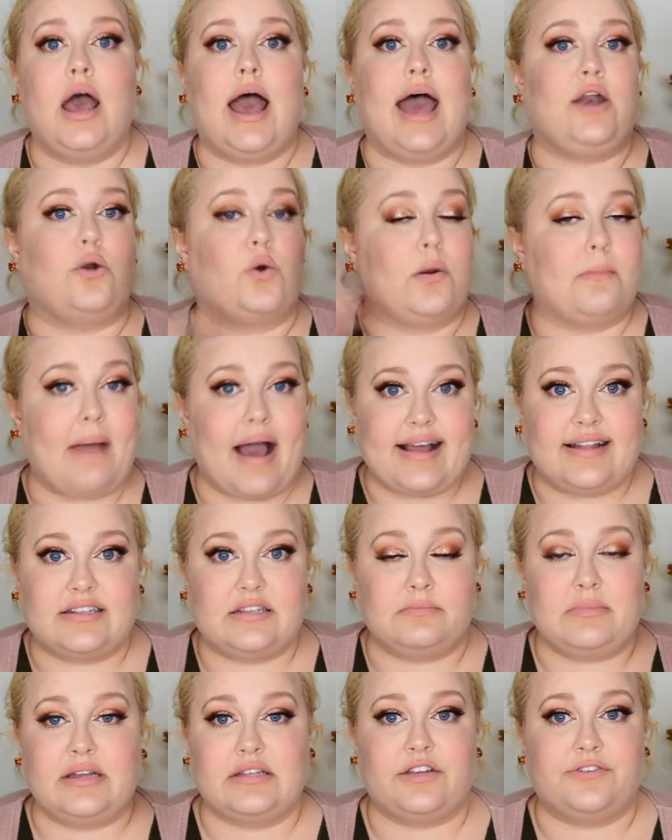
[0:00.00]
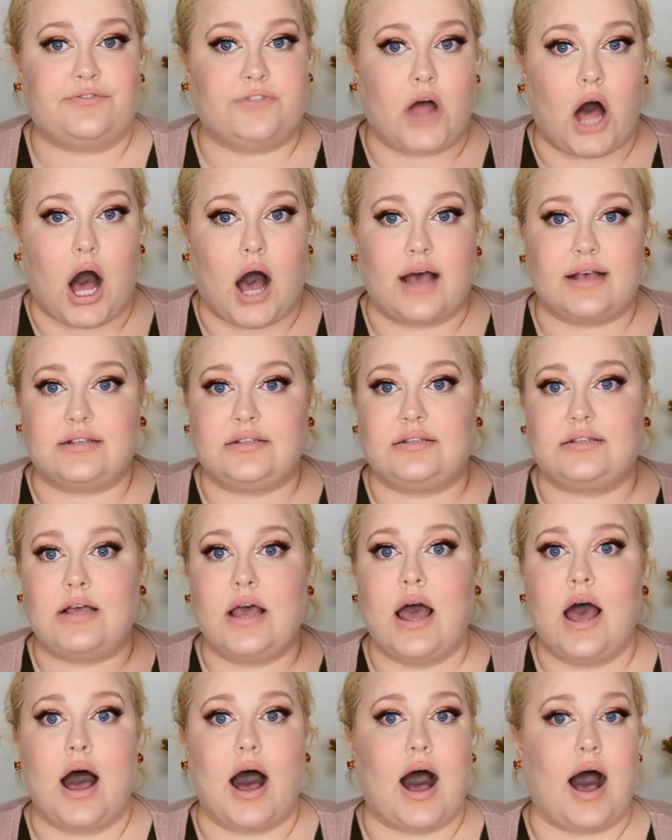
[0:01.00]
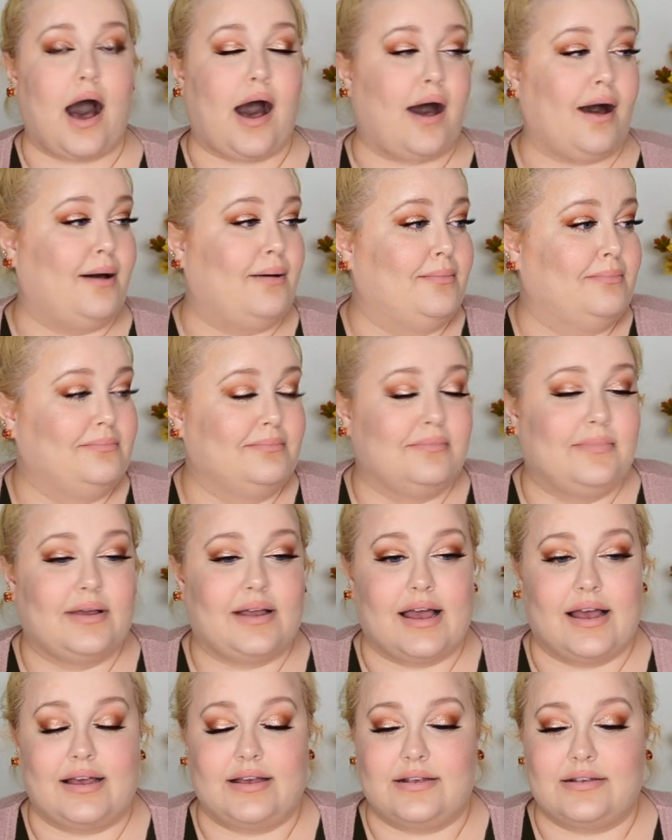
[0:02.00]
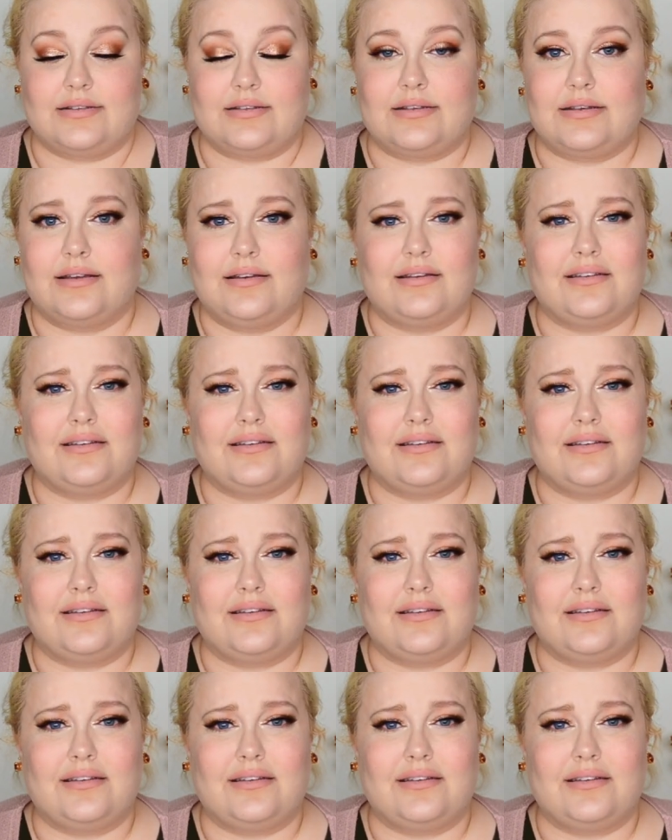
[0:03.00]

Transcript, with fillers: and it reminds me to floss um cuz